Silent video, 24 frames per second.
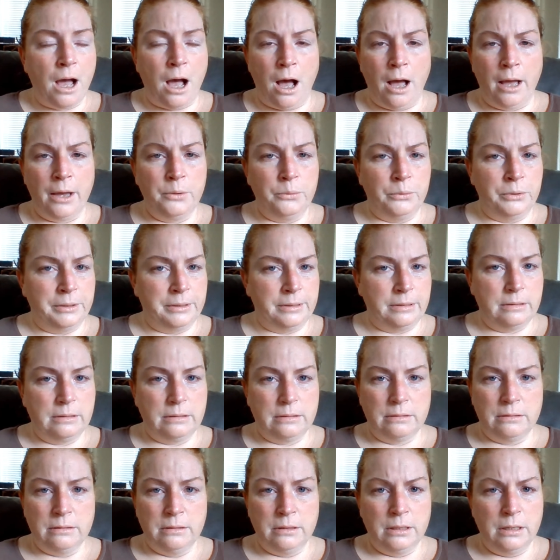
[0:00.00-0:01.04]
I
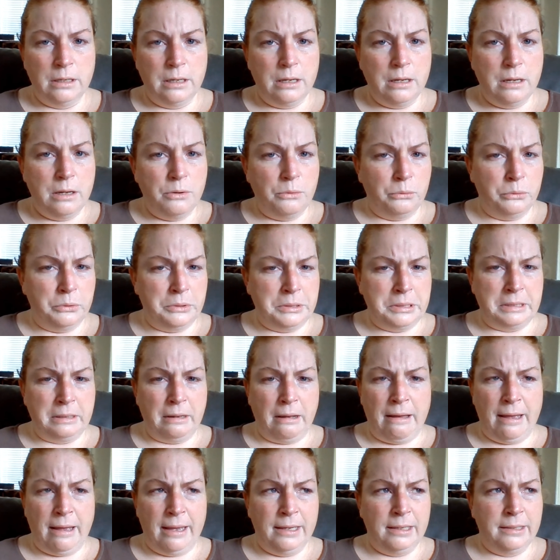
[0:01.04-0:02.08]
was
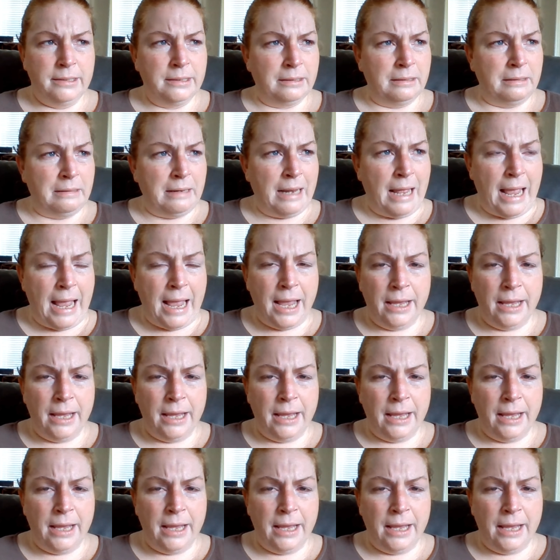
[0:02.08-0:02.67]
resigned and